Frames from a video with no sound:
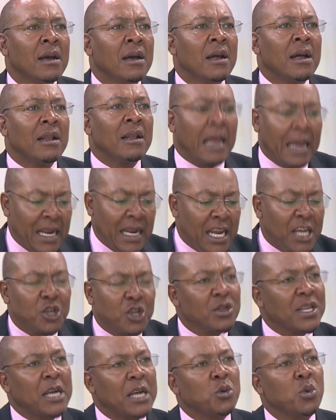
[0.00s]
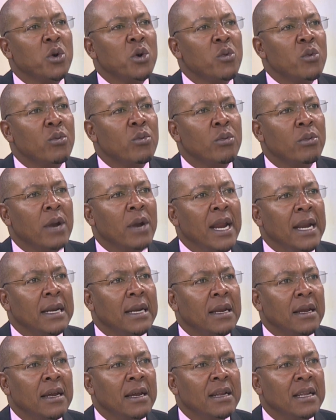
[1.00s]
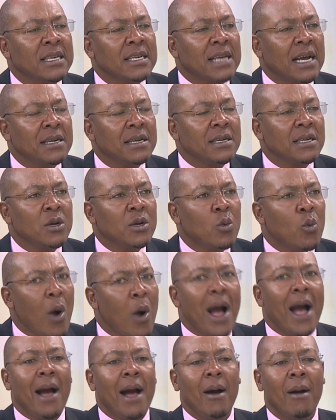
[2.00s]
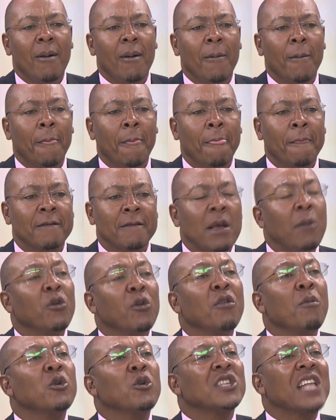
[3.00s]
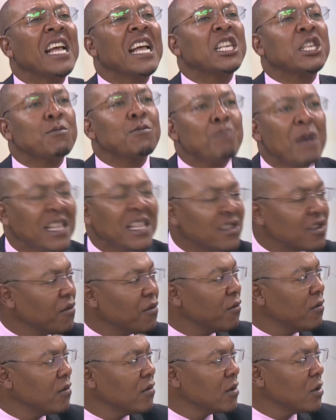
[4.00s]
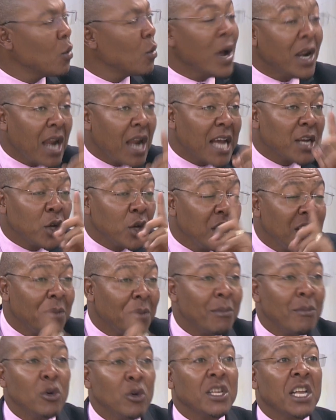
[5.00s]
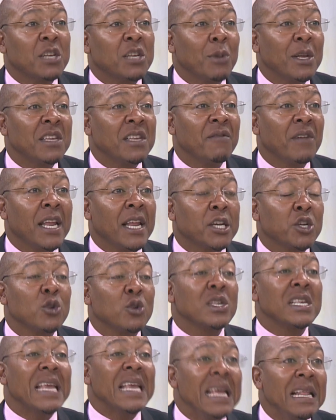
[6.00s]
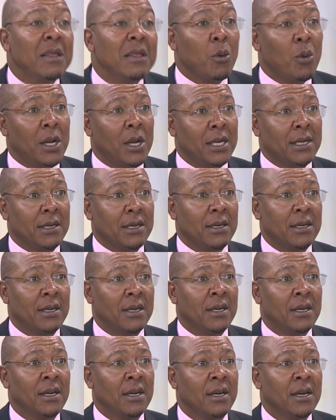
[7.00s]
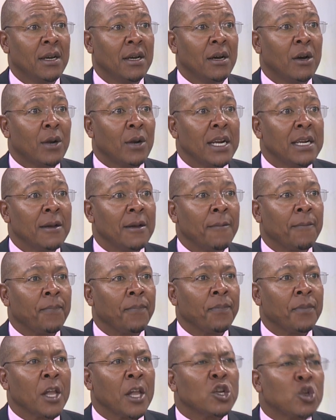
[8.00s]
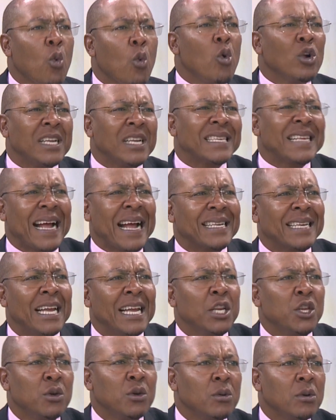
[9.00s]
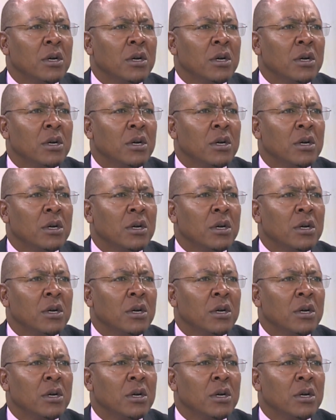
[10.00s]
the elections that we ran in this country were some of the most expensive, actually the most expensive elections in the world. Oh, yes. Right? So what does that tell you?